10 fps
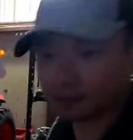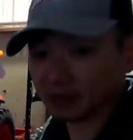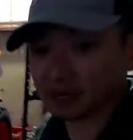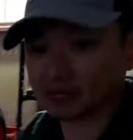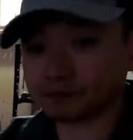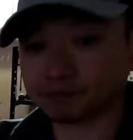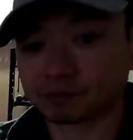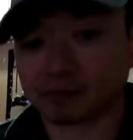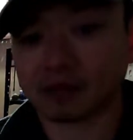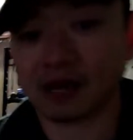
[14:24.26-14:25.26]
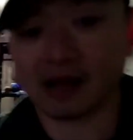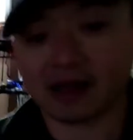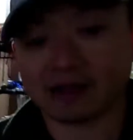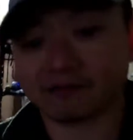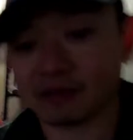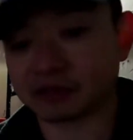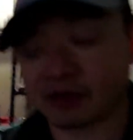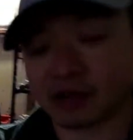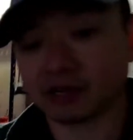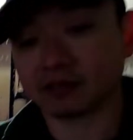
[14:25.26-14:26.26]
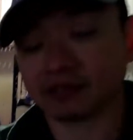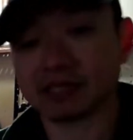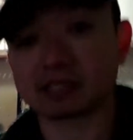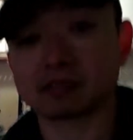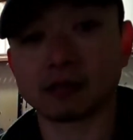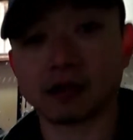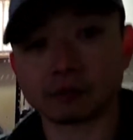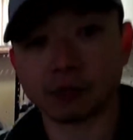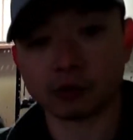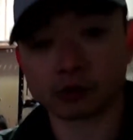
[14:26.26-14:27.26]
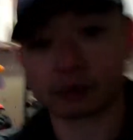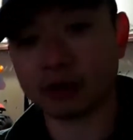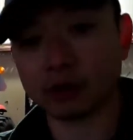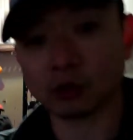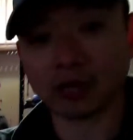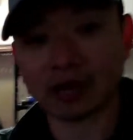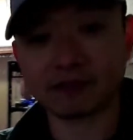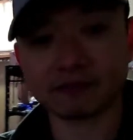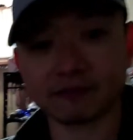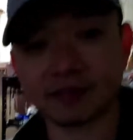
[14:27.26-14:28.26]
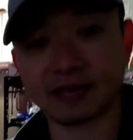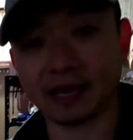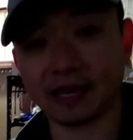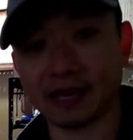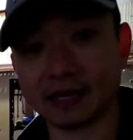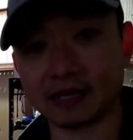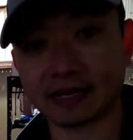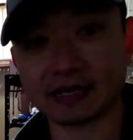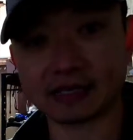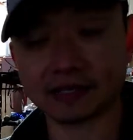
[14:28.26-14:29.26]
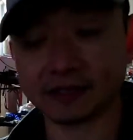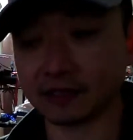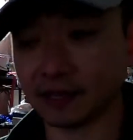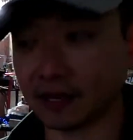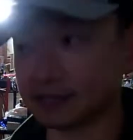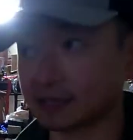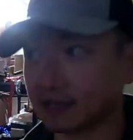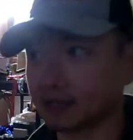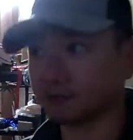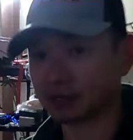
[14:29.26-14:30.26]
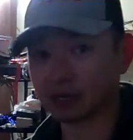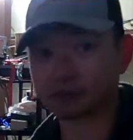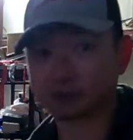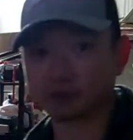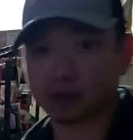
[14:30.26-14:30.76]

but I have been around at least lawn mowers my whole life, and I can tell you that when it comes to